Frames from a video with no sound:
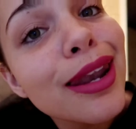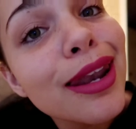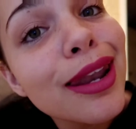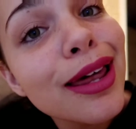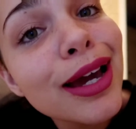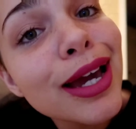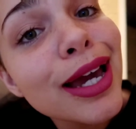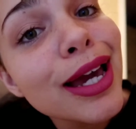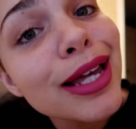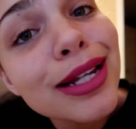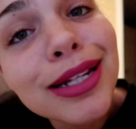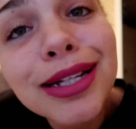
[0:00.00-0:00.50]

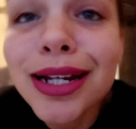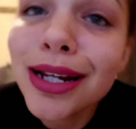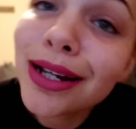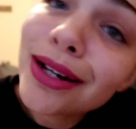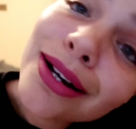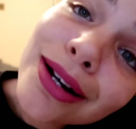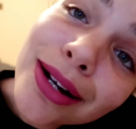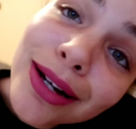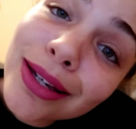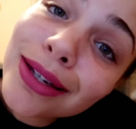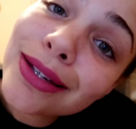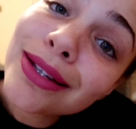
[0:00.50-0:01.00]
Look at
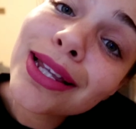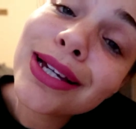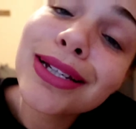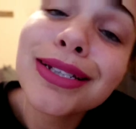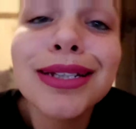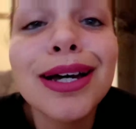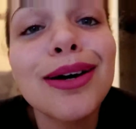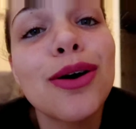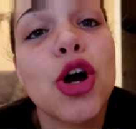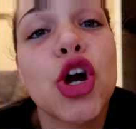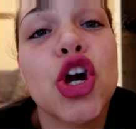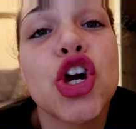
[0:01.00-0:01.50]
you, you look
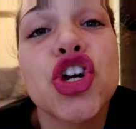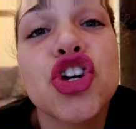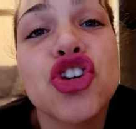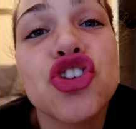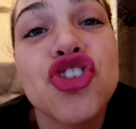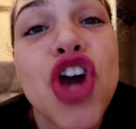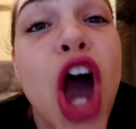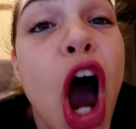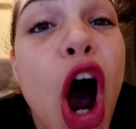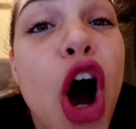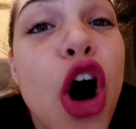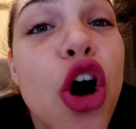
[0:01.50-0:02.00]
so
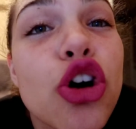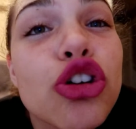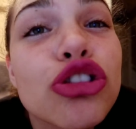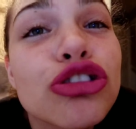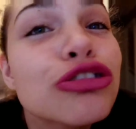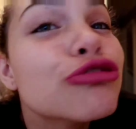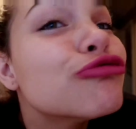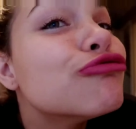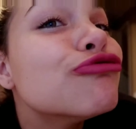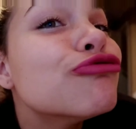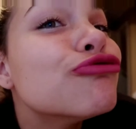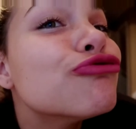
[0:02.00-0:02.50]

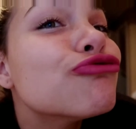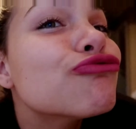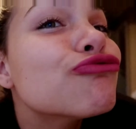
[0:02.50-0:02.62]
cute.